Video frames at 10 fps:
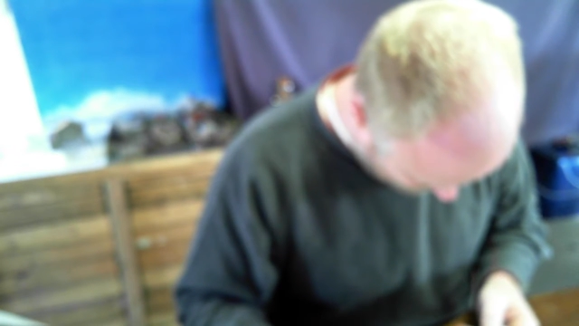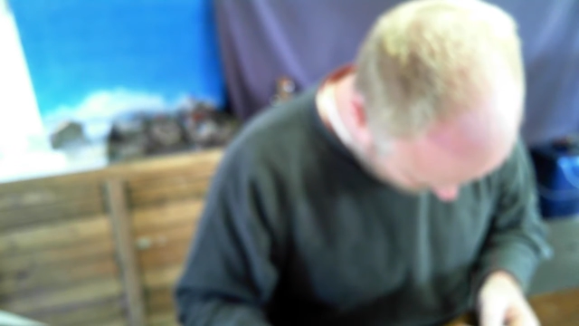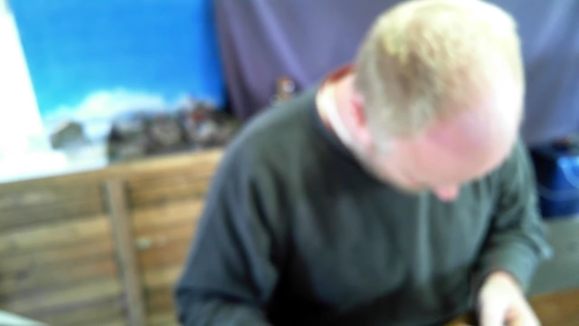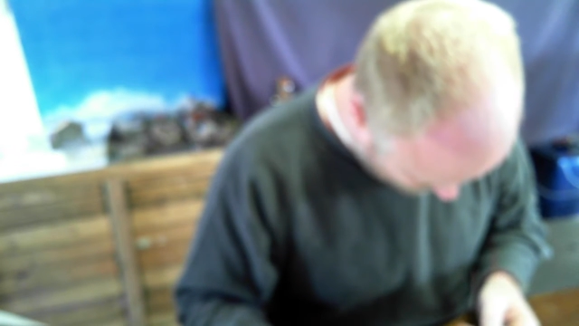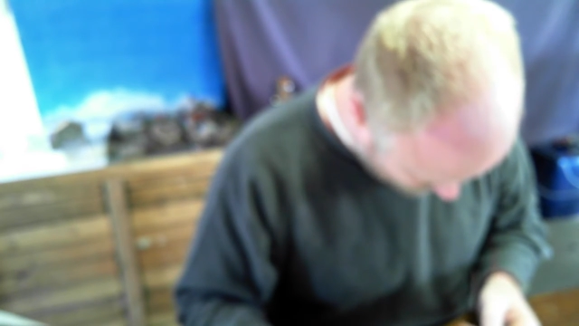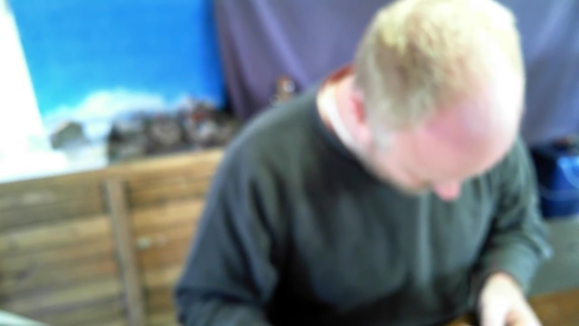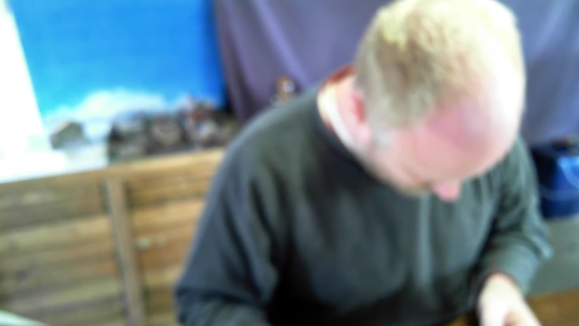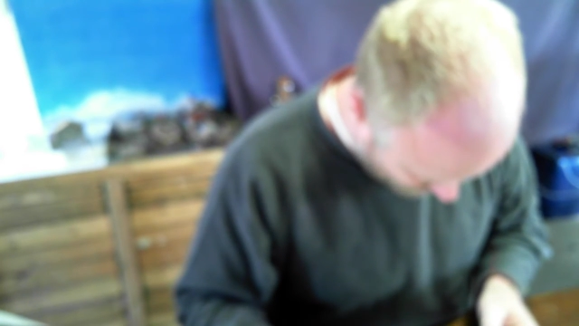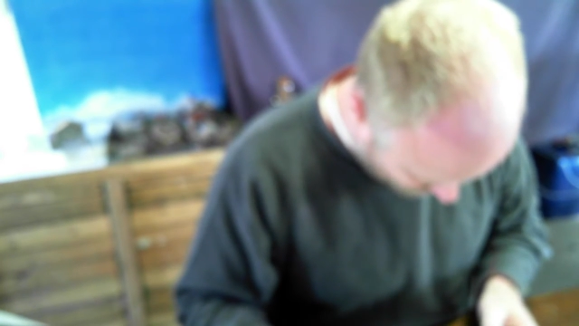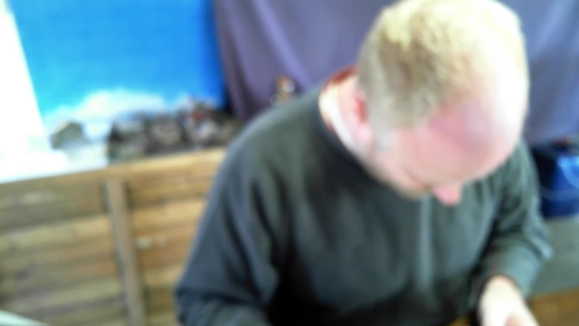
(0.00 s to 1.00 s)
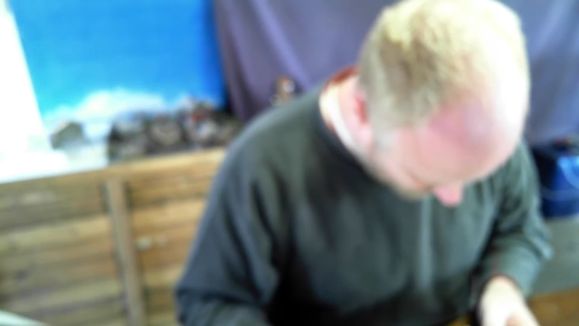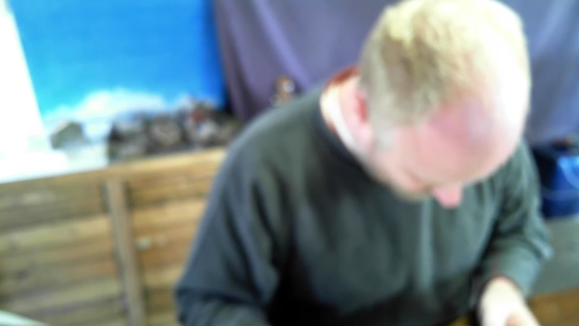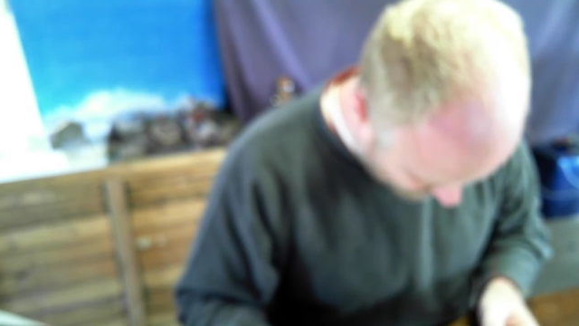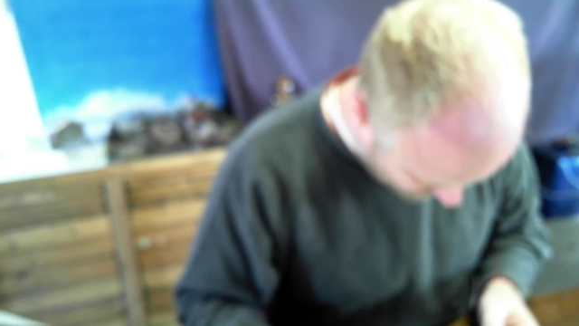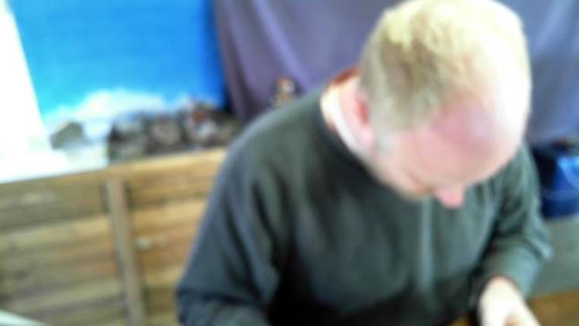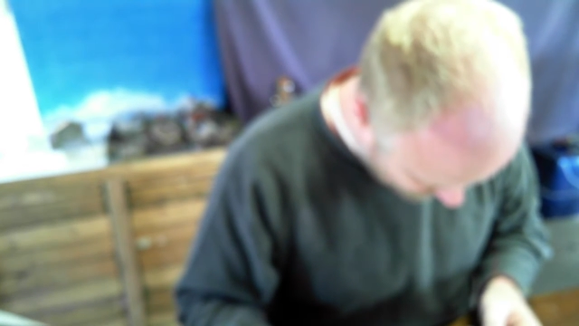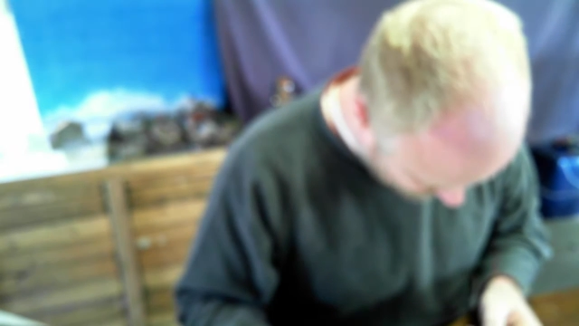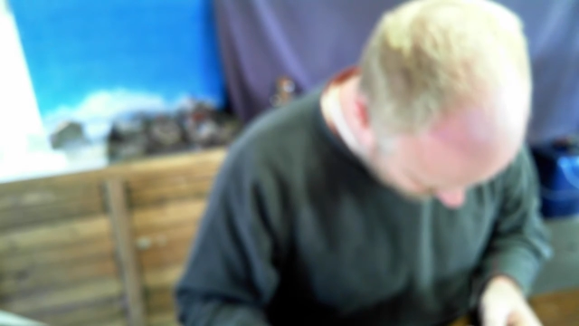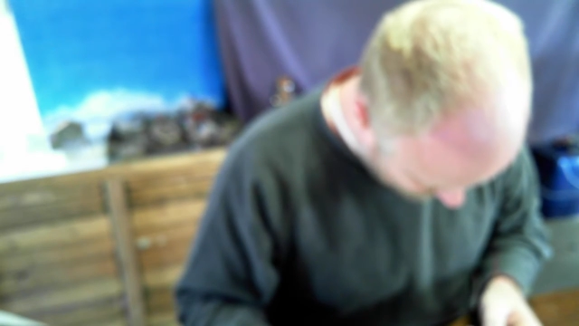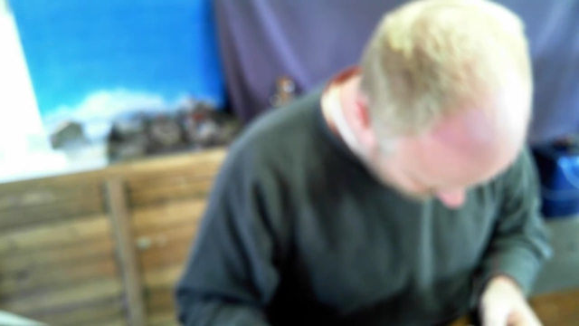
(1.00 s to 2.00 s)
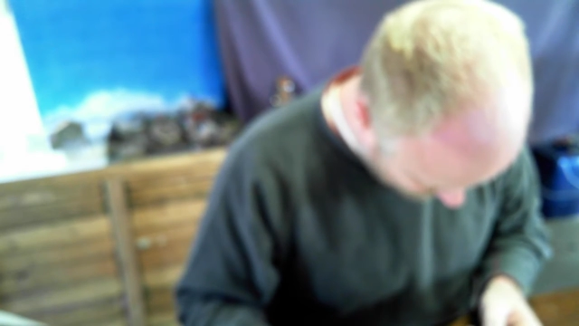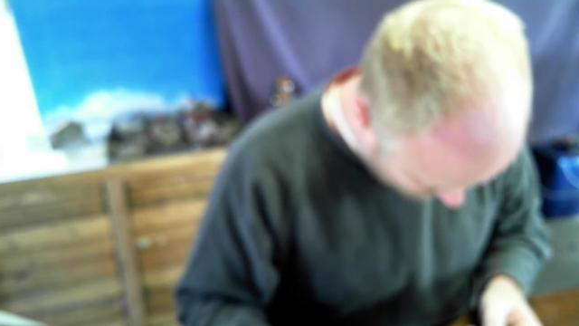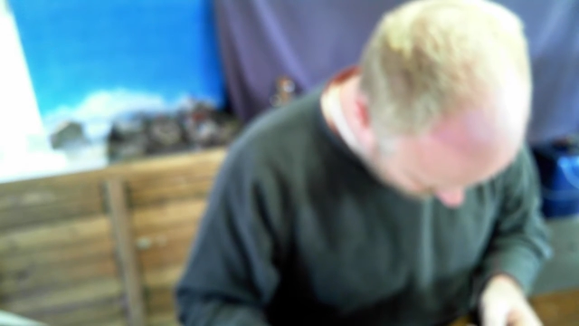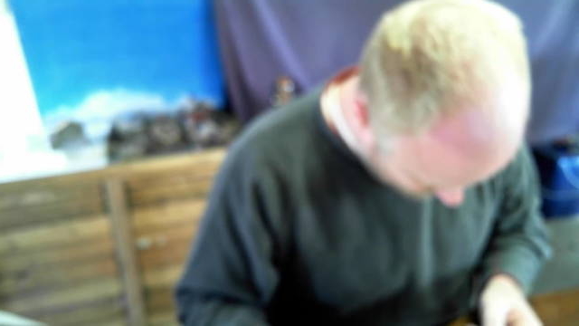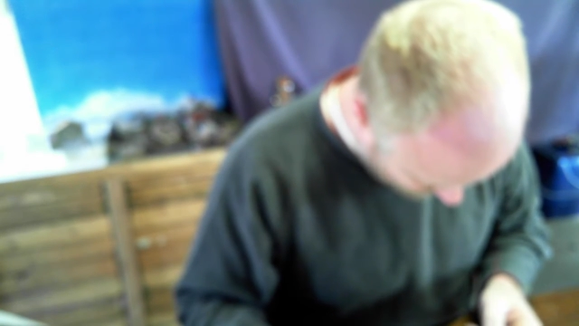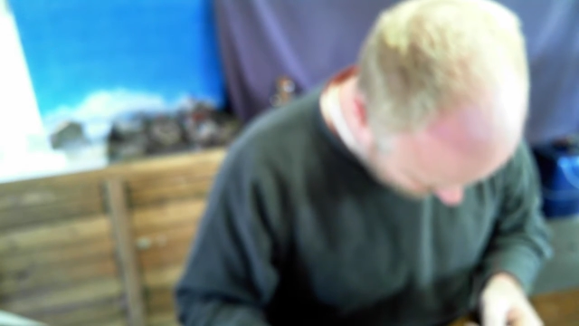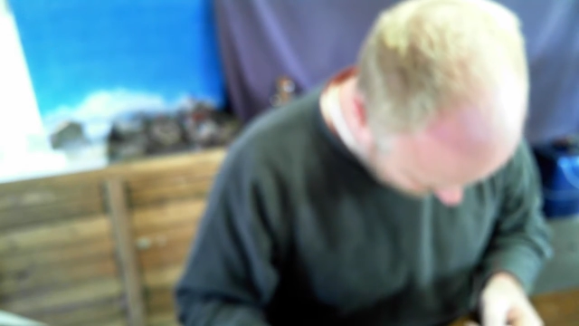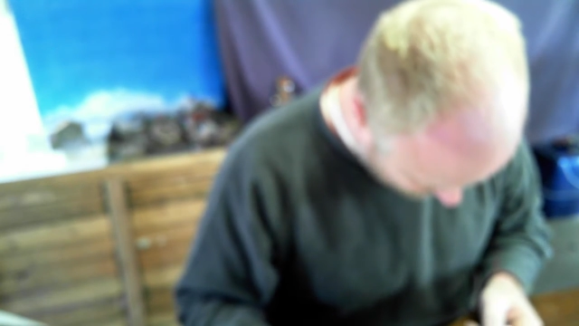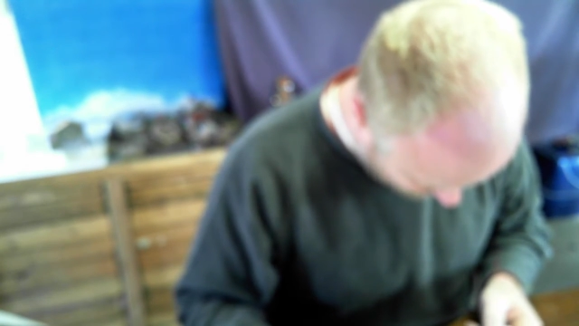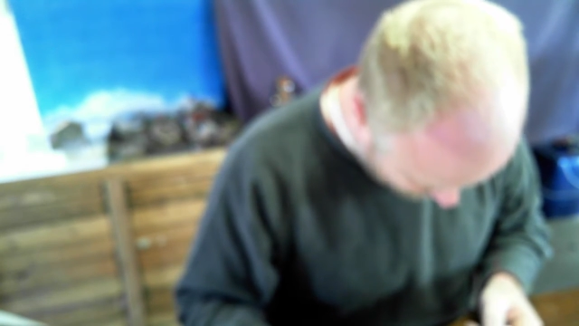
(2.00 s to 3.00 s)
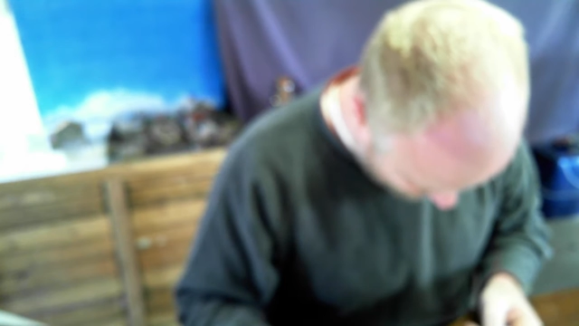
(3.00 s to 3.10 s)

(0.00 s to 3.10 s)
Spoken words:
[unreadable: no face in view]